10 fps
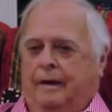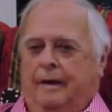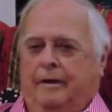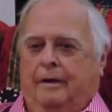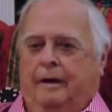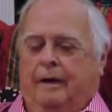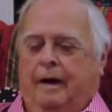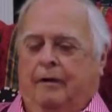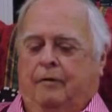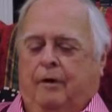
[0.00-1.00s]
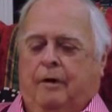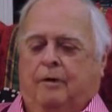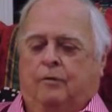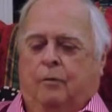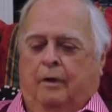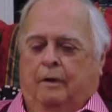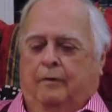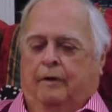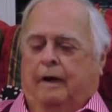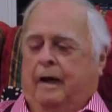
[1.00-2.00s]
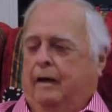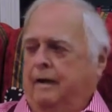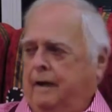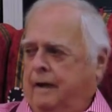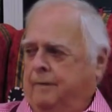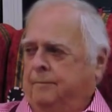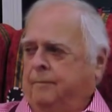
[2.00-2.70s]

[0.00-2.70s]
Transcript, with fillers: in the every each one of the county